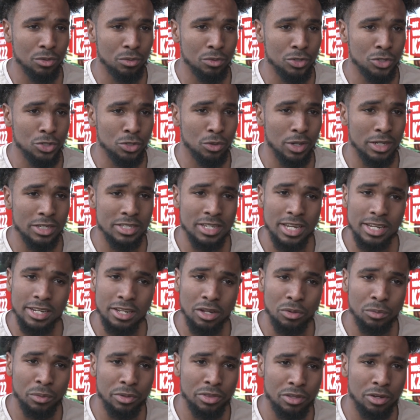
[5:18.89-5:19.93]
So I sat
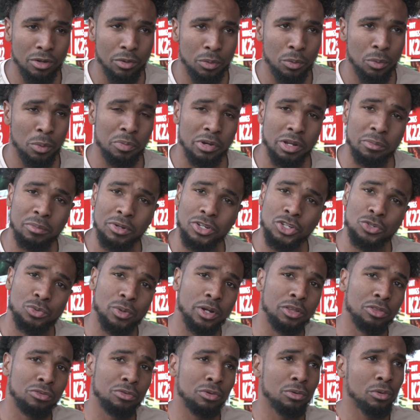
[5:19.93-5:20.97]
down with her and we pretty much
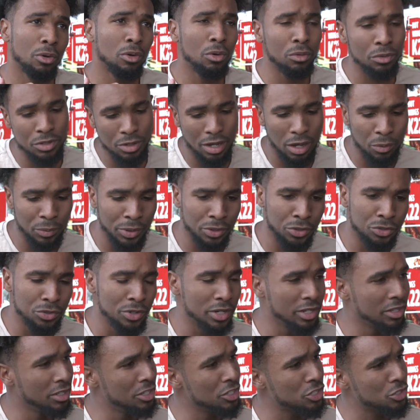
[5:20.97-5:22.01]
went through, we could do it
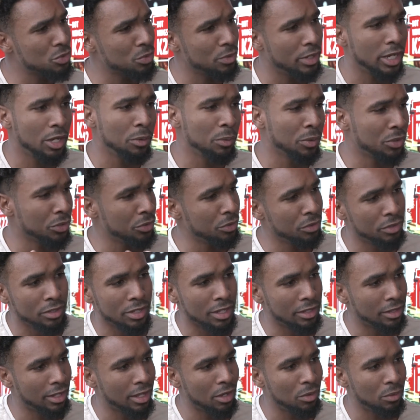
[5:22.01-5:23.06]
in this way, we could do
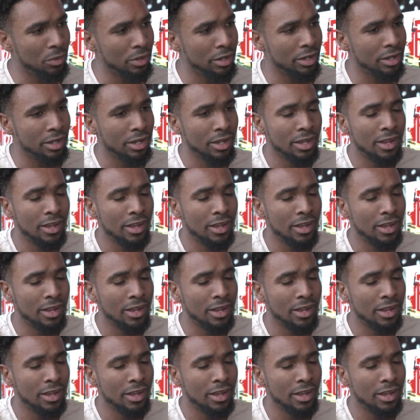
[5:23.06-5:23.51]
it in that way.